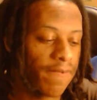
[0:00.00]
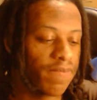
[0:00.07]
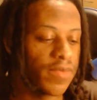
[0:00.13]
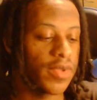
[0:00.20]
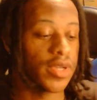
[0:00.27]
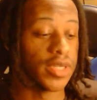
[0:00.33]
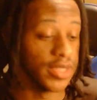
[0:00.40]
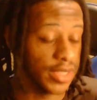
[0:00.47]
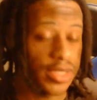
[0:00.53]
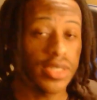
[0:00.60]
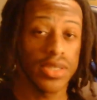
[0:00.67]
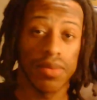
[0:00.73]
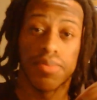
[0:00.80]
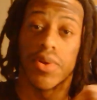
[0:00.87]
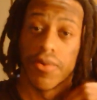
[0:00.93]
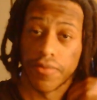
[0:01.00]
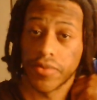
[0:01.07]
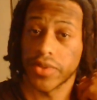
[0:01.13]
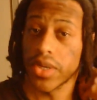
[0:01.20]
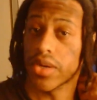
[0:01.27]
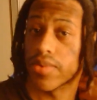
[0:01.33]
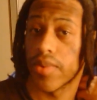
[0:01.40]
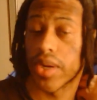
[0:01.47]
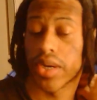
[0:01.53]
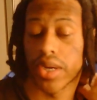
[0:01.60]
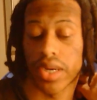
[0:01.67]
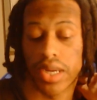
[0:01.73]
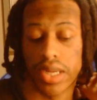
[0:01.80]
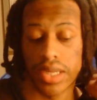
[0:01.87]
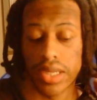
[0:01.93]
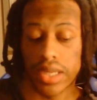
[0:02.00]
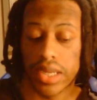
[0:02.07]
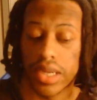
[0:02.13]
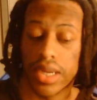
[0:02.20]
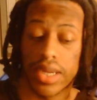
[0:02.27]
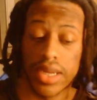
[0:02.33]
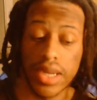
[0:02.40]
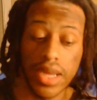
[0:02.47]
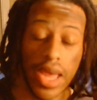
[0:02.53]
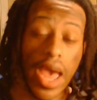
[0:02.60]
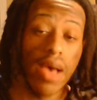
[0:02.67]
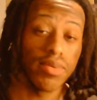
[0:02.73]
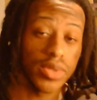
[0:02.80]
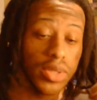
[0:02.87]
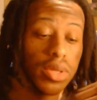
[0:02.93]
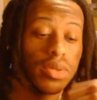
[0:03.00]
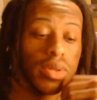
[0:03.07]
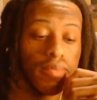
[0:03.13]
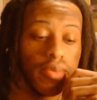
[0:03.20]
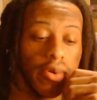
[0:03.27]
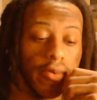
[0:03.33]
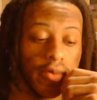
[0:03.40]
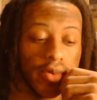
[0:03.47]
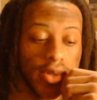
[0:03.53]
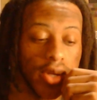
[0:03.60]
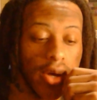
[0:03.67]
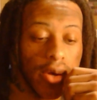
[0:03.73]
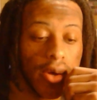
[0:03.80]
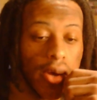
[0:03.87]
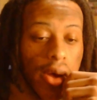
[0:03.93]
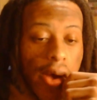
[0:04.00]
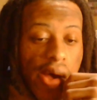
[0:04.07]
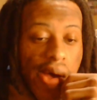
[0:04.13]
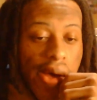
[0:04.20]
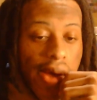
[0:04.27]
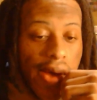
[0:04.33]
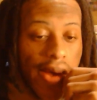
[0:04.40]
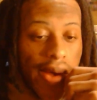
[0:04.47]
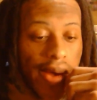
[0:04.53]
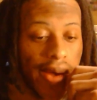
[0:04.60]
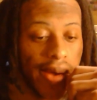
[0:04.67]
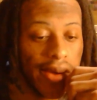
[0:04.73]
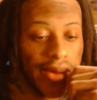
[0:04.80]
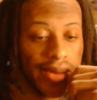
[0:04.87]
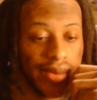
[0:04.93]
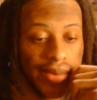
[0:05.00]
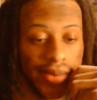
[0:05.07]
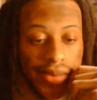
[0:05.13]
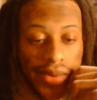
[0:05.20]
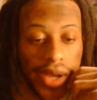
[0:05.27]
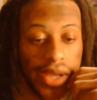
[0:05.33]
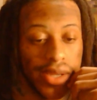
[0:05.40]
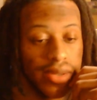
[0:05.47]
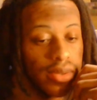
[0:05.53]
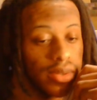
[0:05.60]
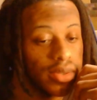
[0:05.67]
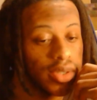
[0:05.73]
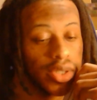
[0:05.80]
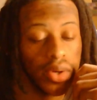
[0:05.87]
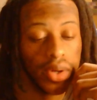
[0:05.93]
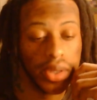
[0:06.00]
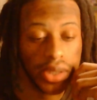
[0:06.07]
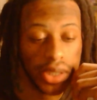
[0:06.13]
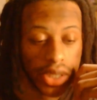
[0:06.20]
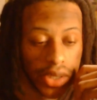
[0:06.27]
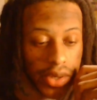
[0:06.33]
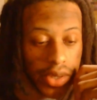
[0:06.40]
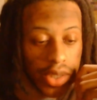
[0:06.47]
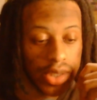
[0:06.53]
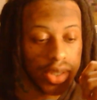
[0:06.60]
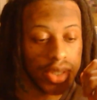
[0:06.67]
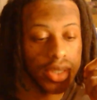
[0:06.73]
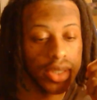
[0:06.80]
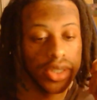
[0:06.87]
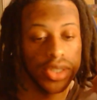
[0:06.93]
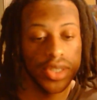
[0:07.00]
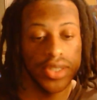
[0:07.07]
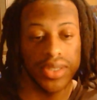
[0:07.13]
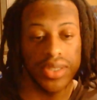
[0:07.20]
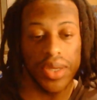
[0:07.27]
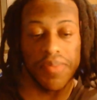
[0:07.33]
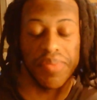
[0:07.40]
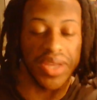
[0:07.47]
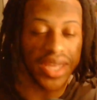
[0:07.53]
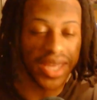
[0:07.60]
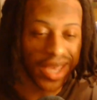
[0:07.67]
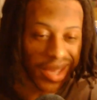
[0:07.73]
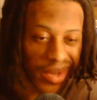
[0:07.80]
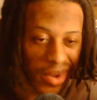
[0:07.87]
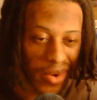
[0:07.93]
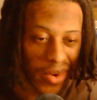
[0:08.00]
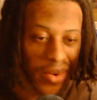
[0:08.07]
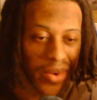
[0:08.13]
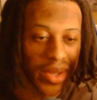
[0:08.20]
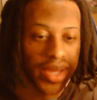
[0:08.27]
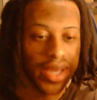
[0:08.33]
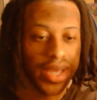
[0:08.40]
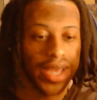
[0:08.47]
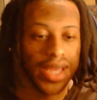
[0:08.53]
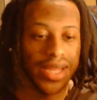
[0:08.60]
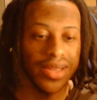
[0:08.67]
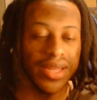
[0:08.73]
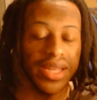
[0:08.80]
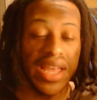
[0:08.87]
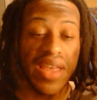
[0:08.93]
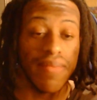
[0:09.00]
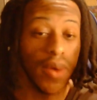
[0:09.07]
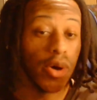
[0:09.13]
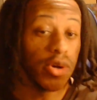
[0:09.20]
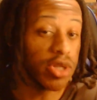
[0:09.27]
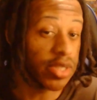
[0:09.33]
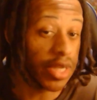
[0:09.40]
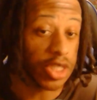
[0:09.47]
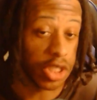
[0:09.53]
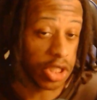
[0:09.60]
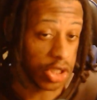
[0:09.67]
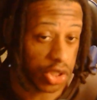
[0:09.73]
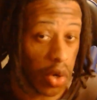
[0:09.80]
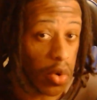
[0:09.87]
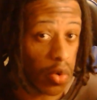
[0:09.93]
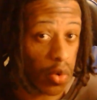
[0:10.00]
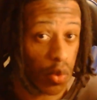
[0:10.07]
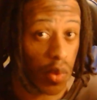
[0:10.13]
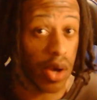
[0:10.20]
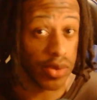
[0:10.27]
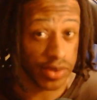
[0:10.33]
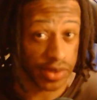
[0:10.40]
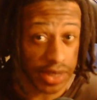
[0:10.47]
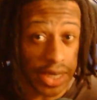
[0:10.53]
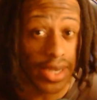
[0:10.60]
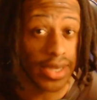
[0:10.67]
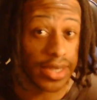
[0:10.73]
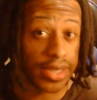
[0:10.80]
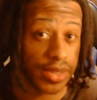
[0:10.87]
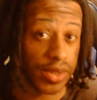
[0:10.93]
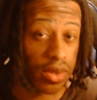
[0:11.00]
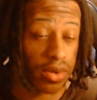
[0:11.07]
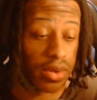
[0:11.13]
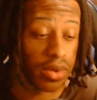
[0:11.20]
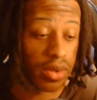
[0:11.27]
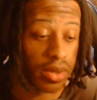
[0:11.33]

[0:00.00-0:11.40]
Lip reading: Because this is a beautiful song right here. An absolutely beautiful song. Like, to the lyrics, to just the piano and the emotion that she showed while singing this song.